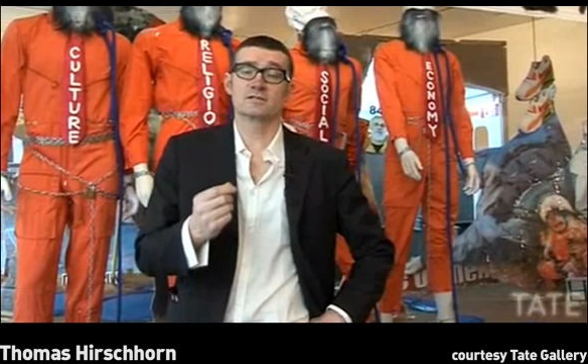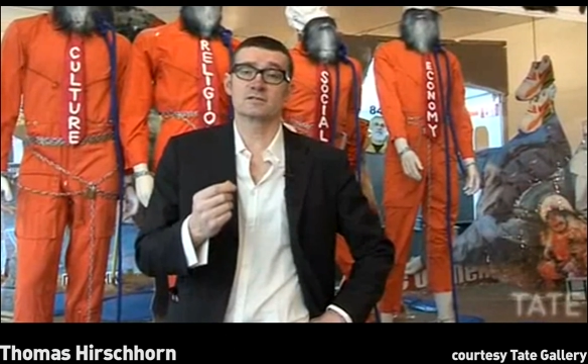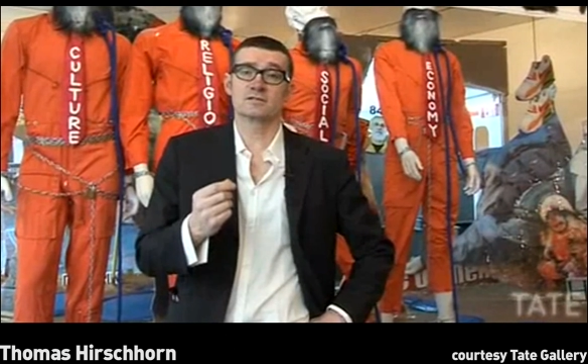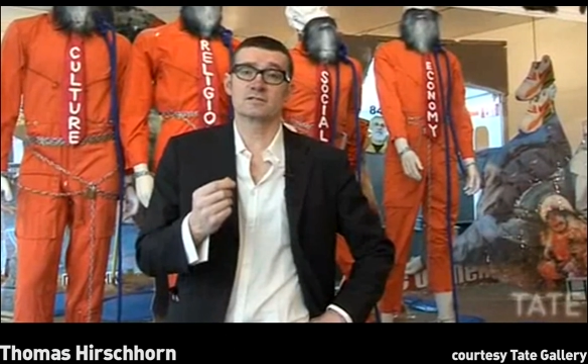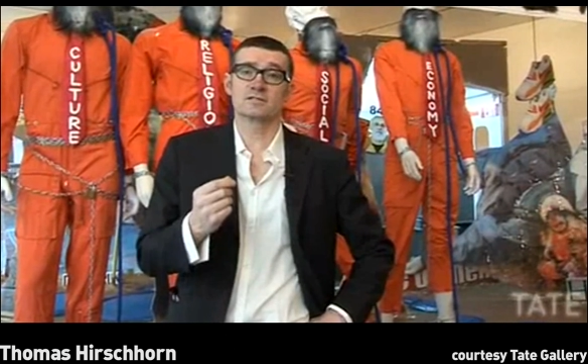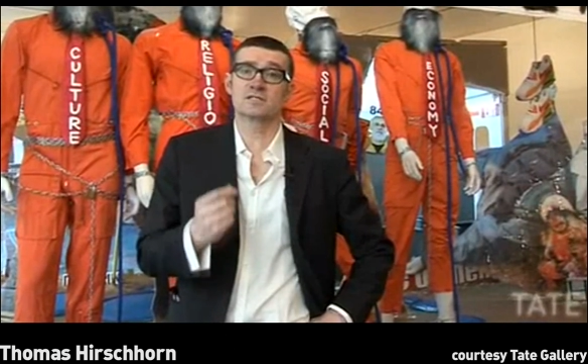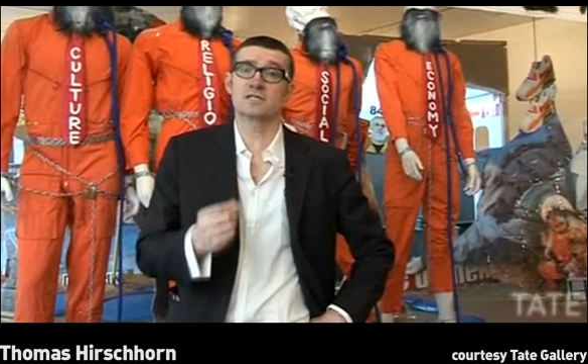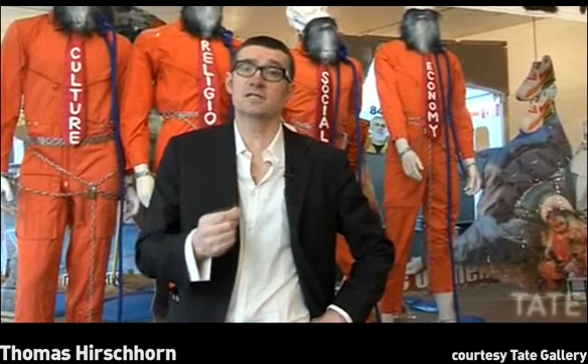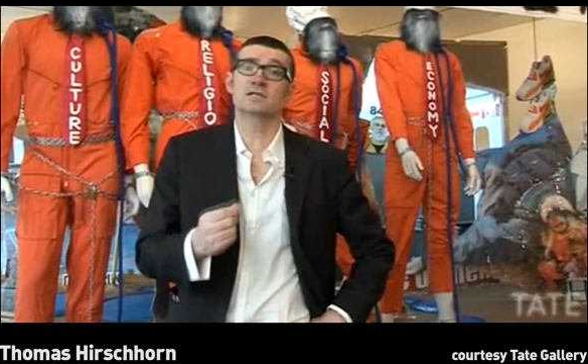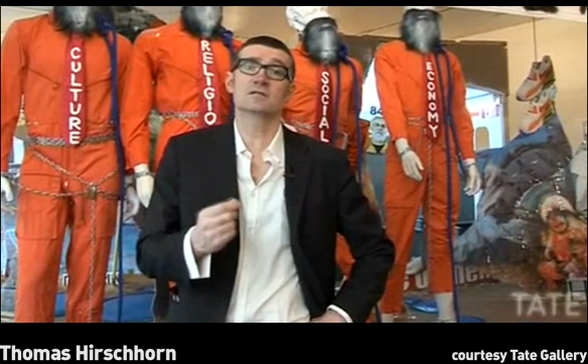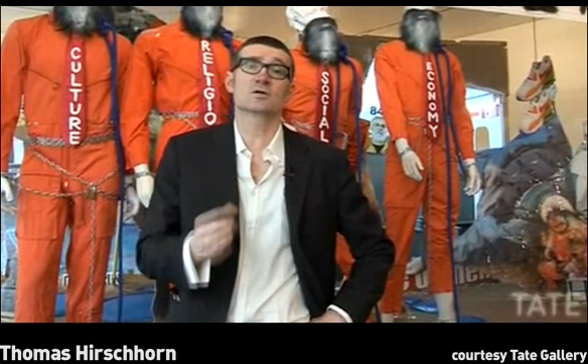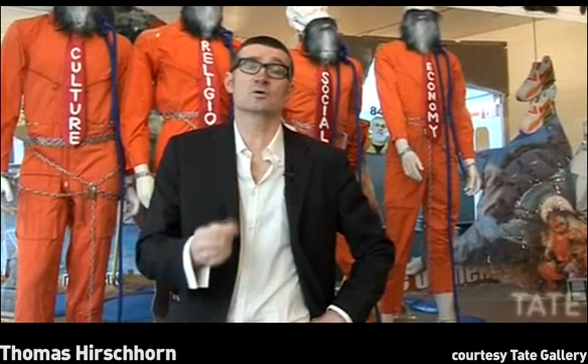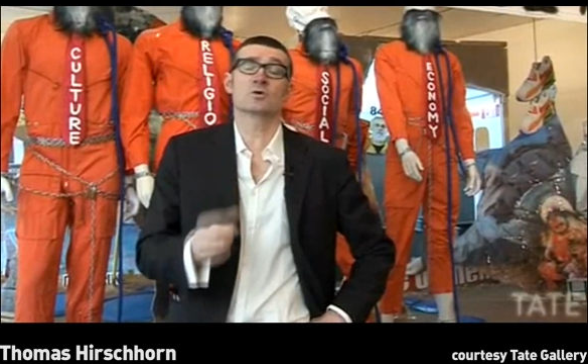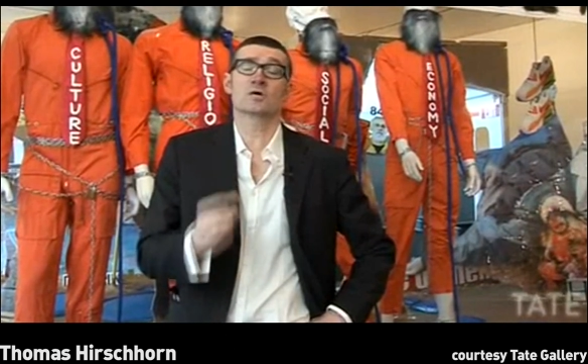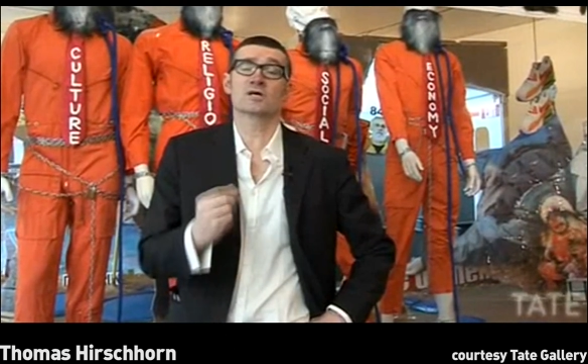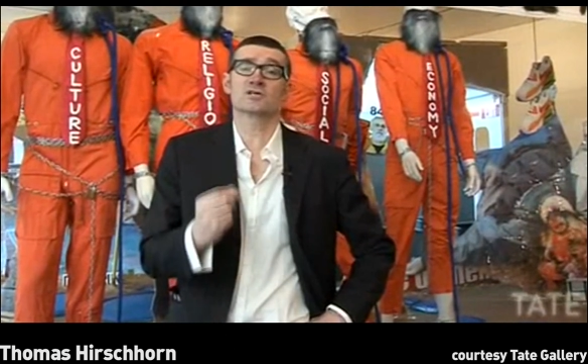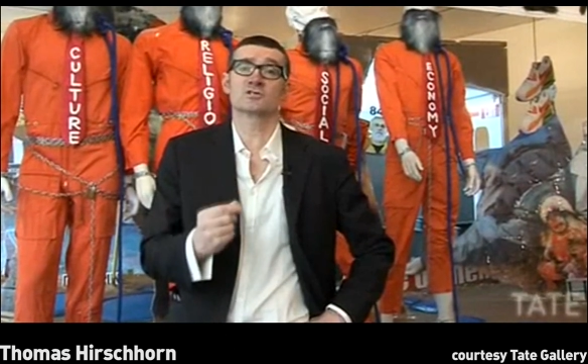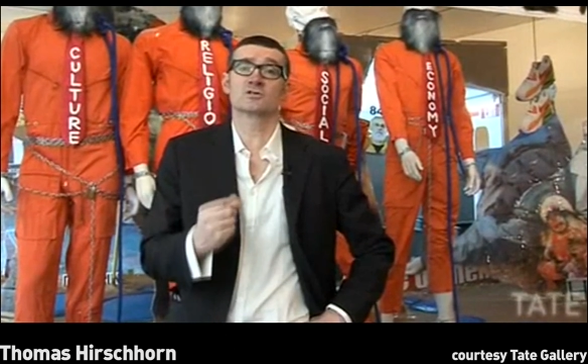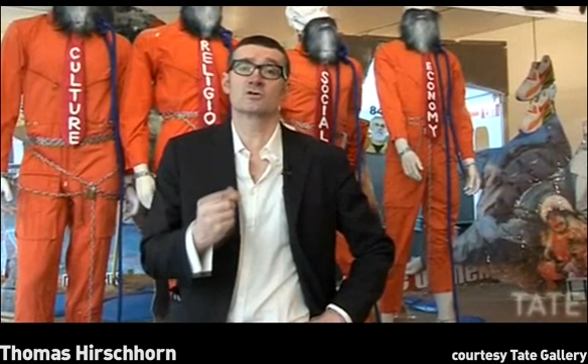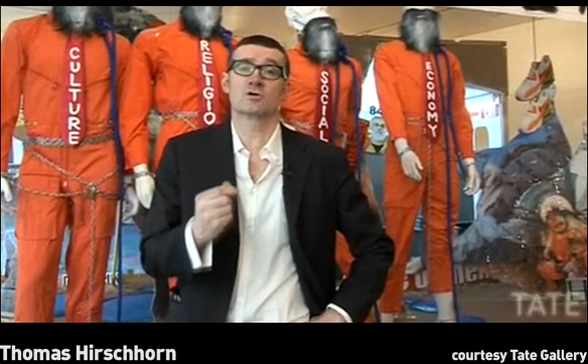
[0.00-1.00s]
still the
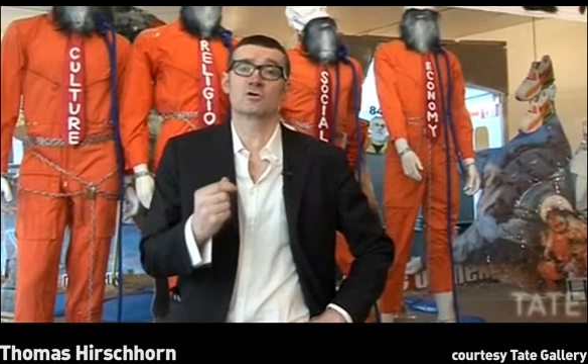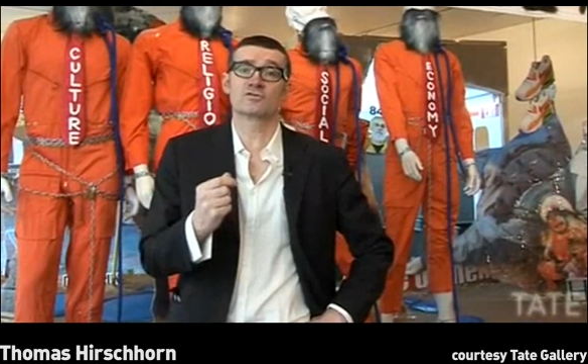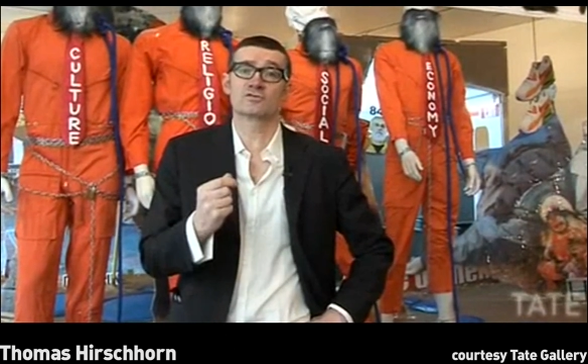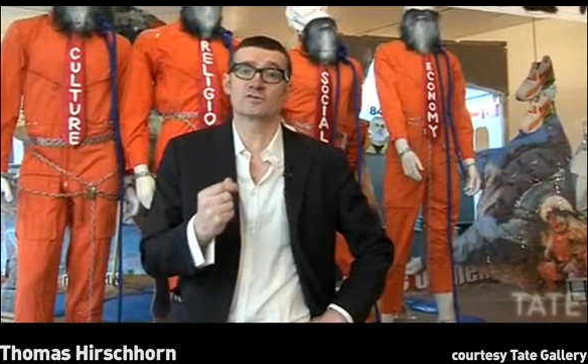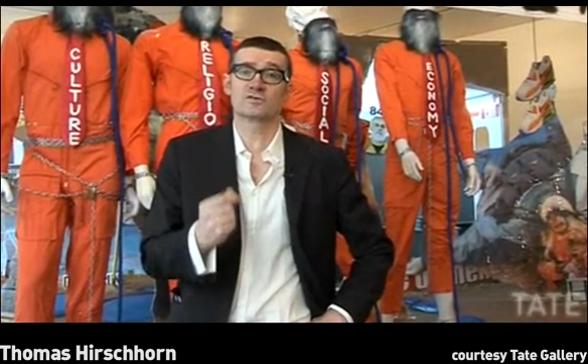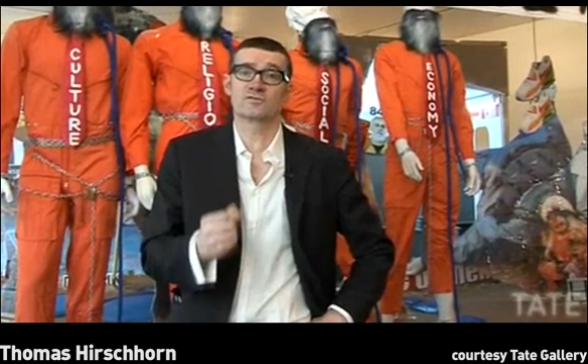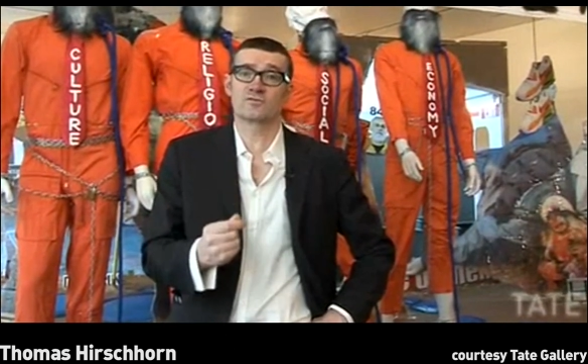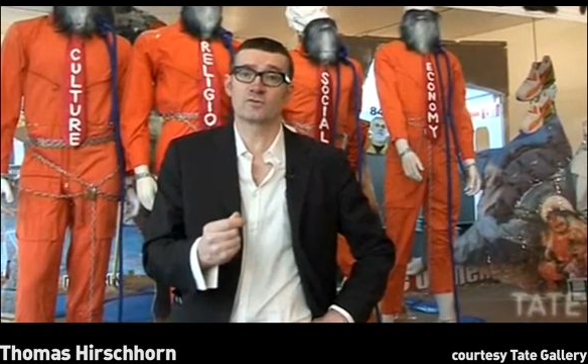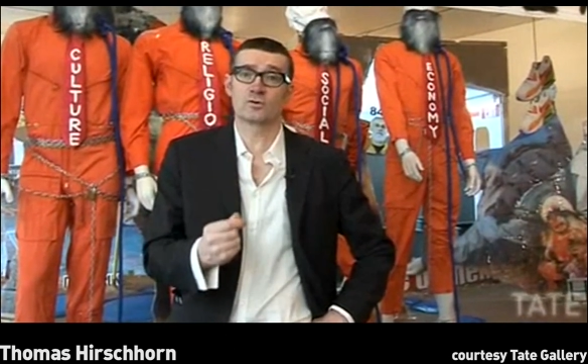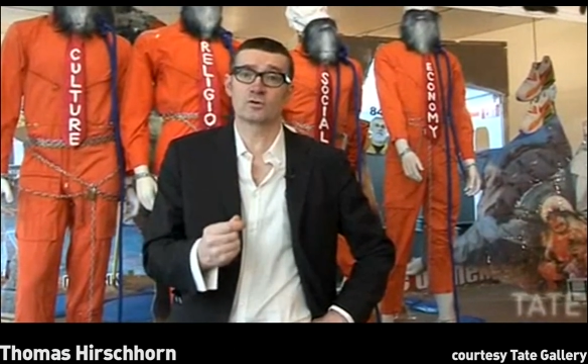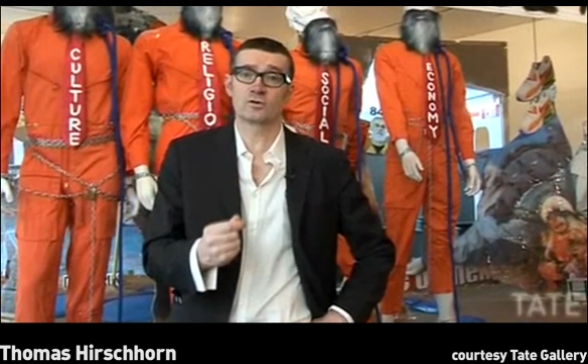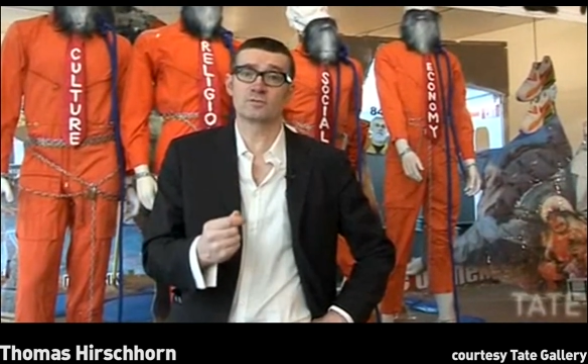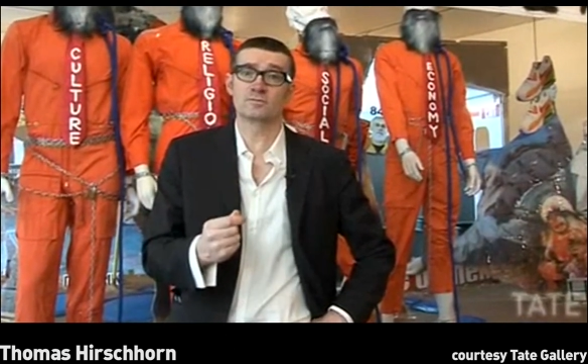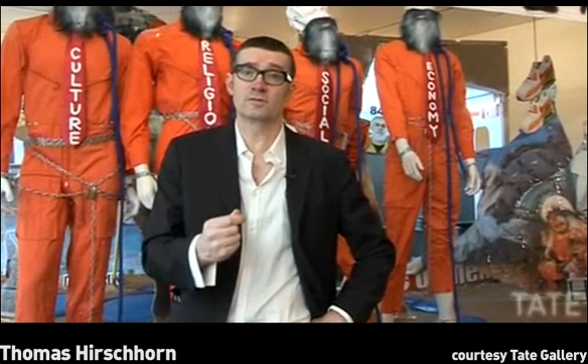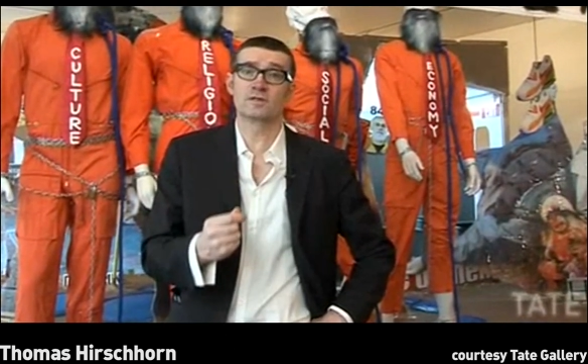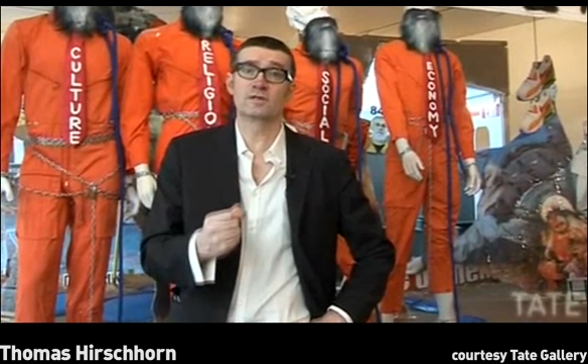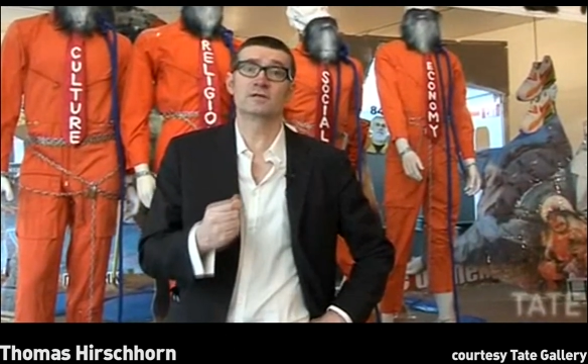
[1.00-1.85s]
question of the form